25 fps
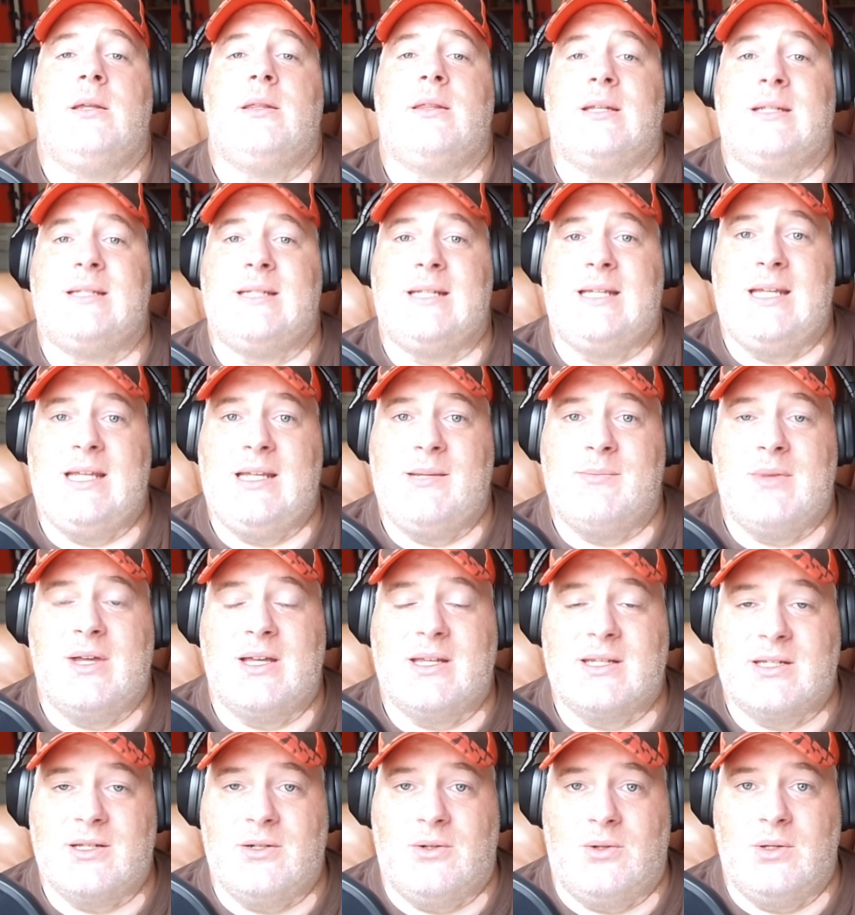The team
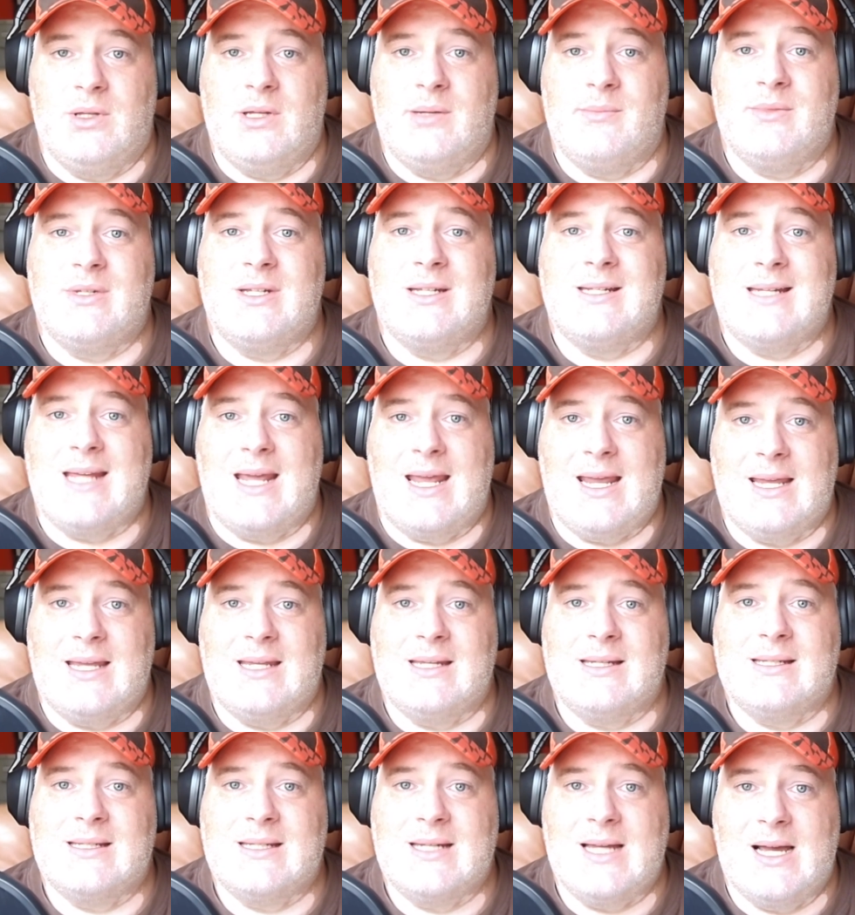has told him to take
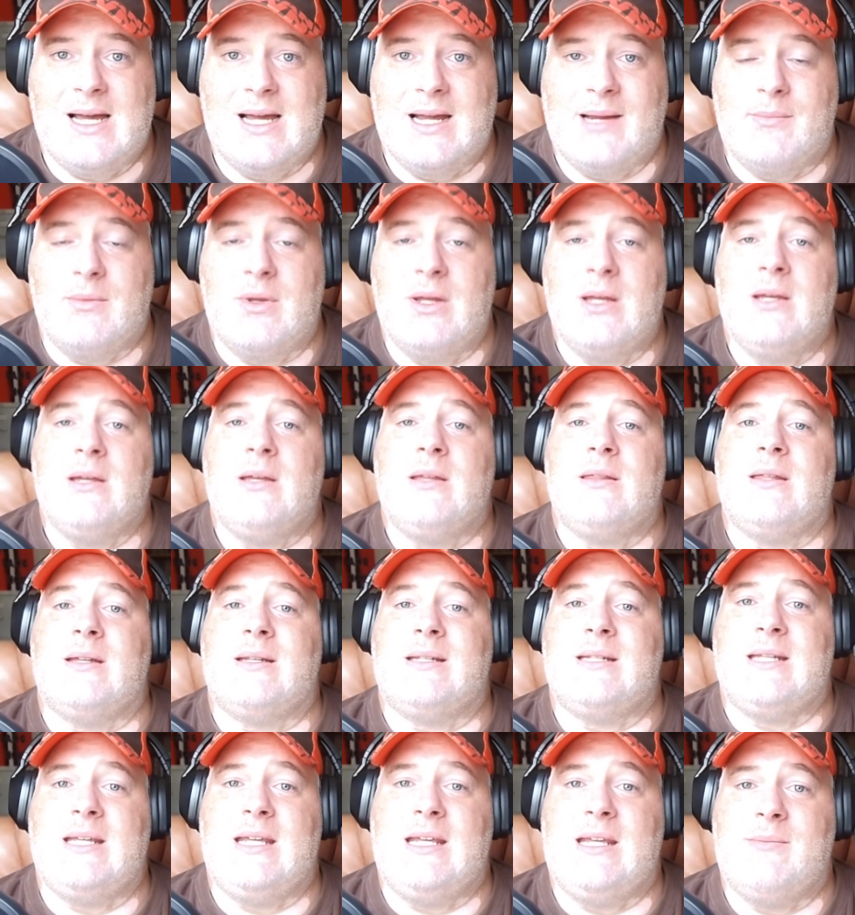his time. The
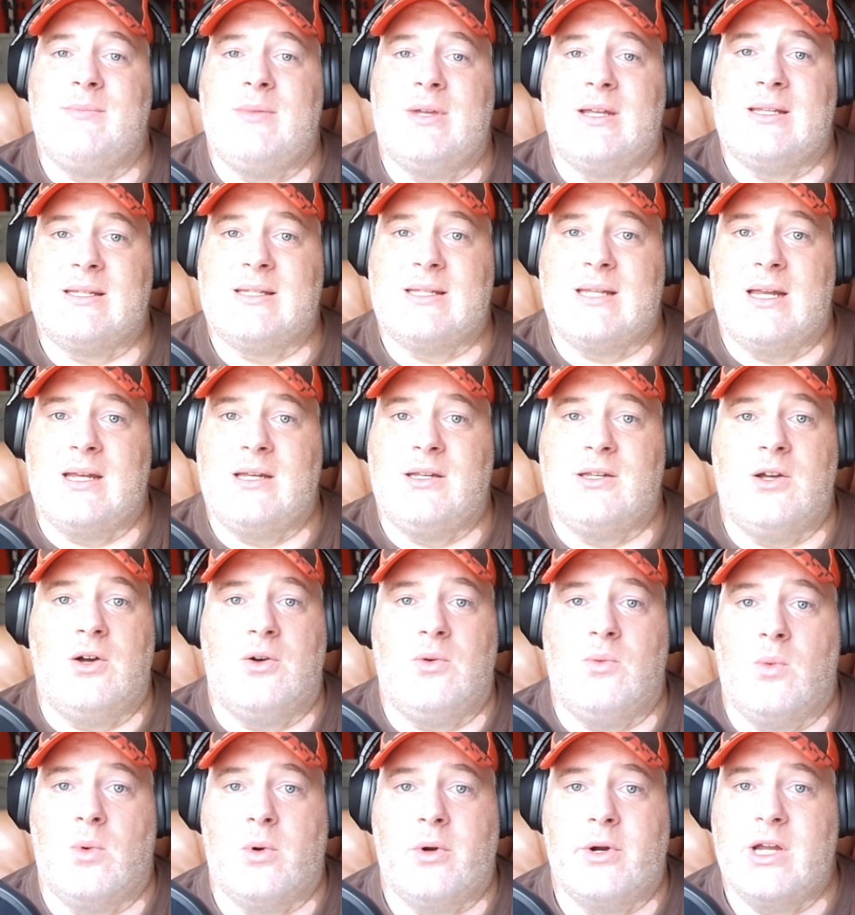team has said,
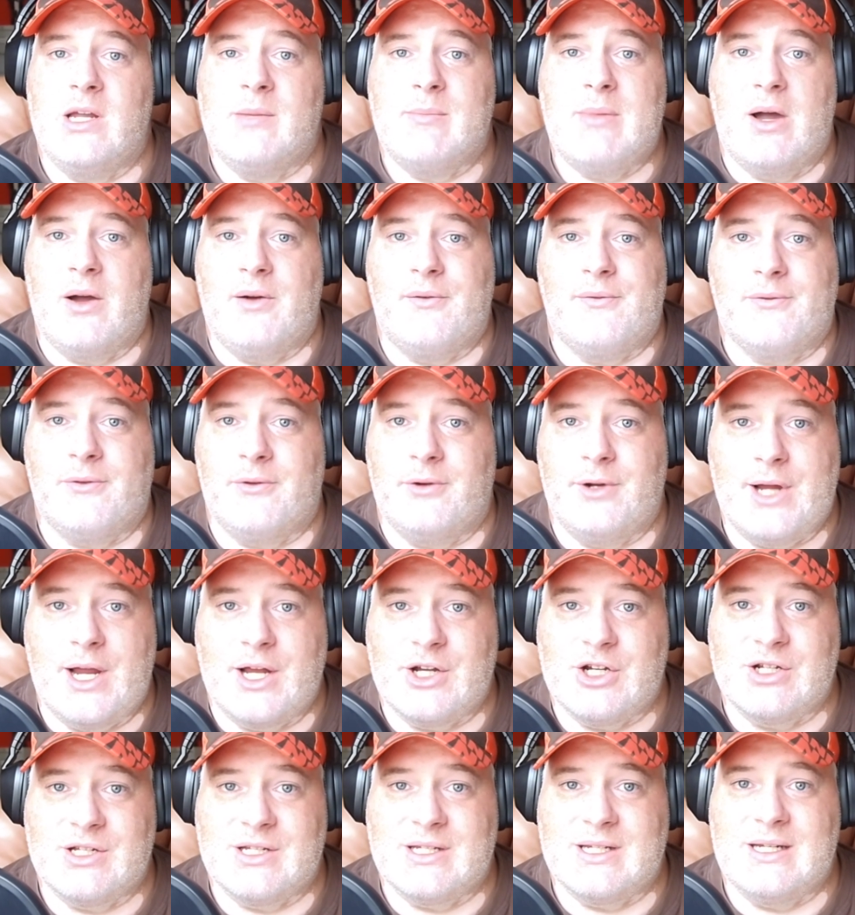don't worry about free
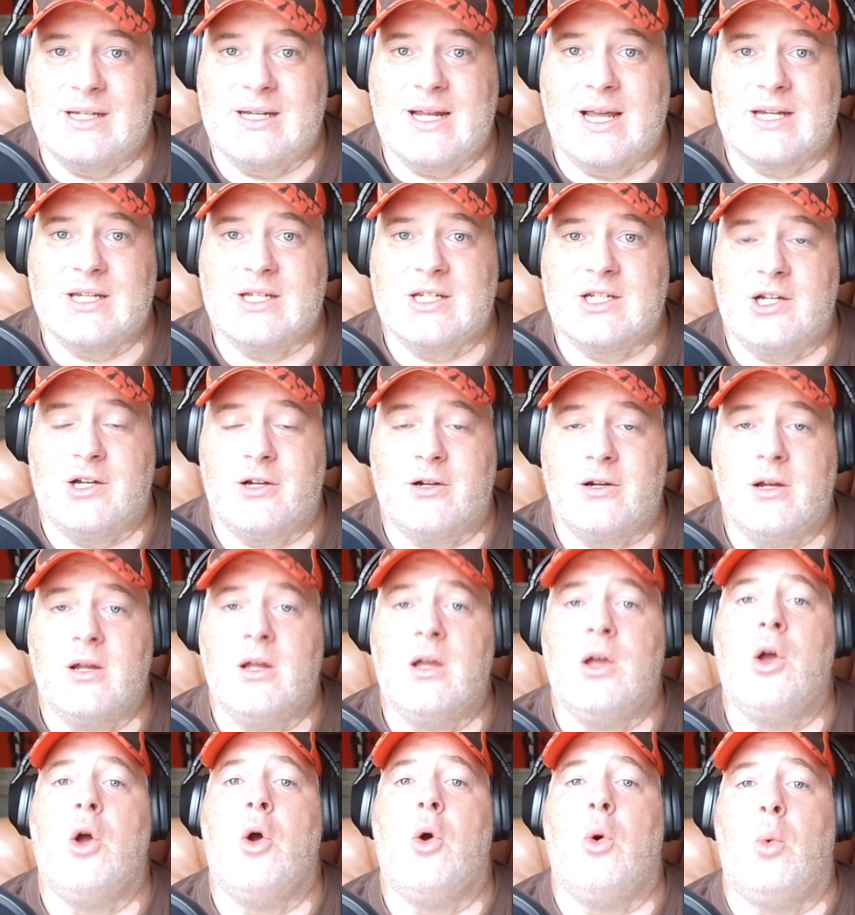agency next year.
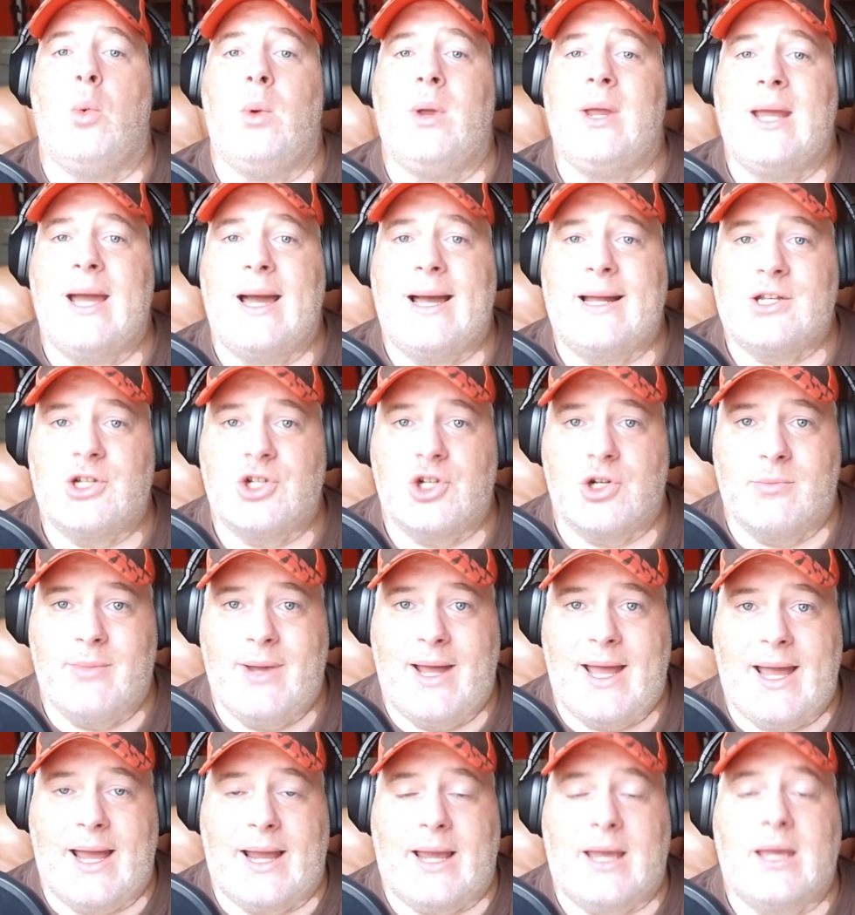We got your
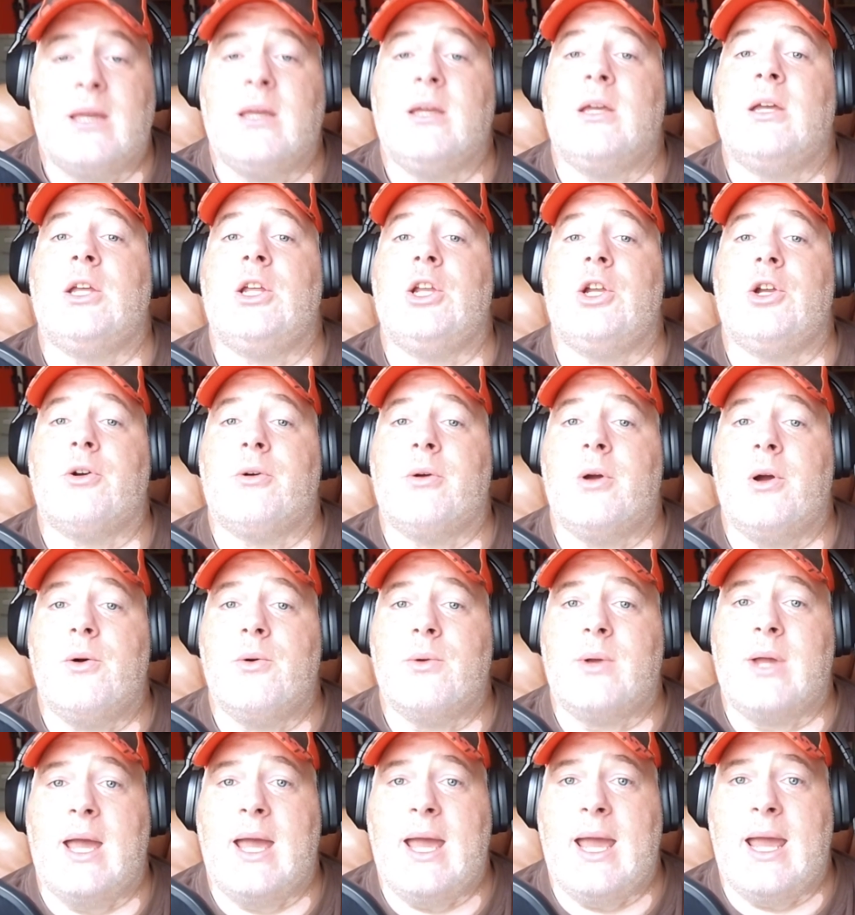back. You're
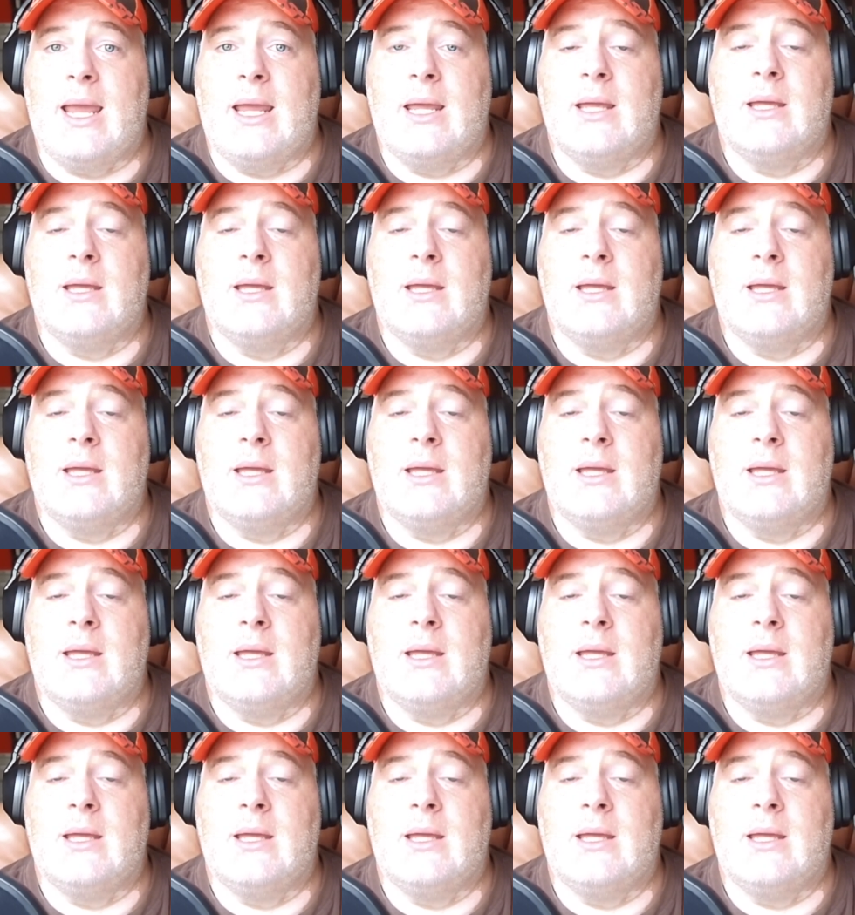okay.